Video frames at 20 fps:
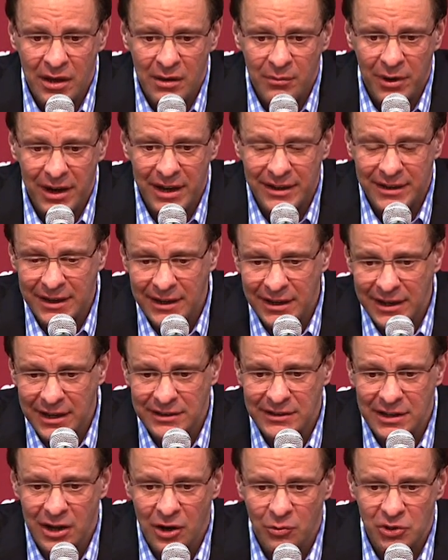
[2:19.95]
But it didn't
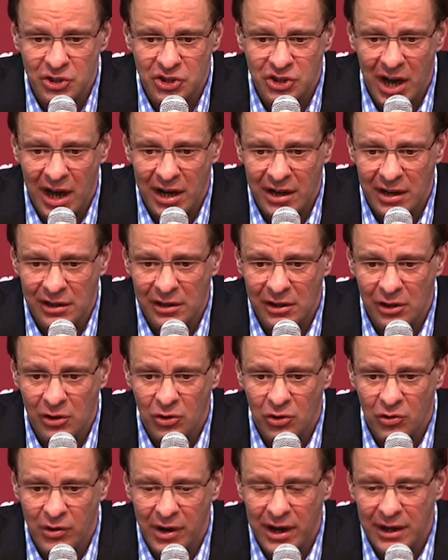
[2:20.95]
get there. We shot it a little
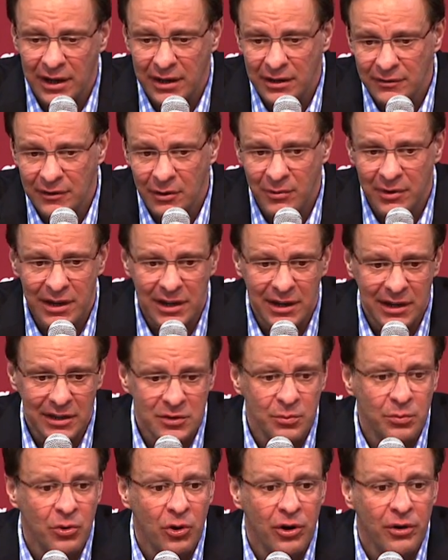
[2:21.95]
quick, and then we didn't get
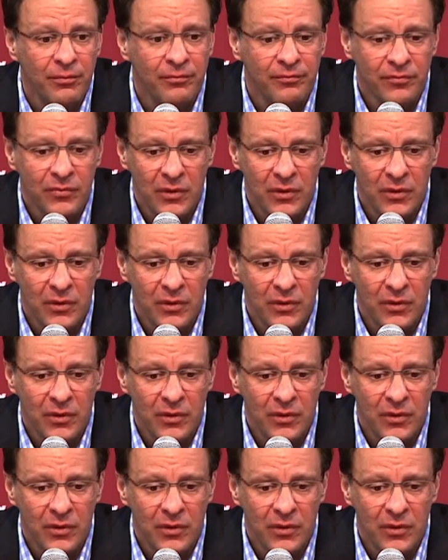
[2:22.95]
the board.